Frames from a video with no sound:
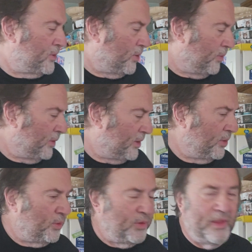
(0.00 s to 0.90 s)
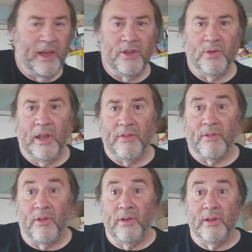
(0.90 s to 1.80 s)
So to do that, you'd have
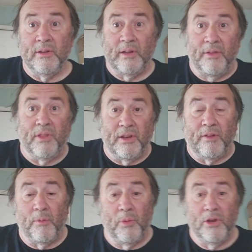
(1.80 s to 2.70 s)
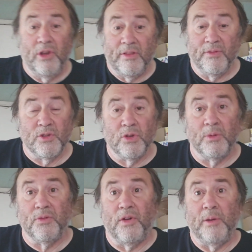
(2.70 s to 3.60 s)
to, I thought to have a bread, you have to have so
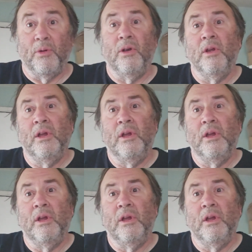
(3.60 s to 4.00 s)
much fiber.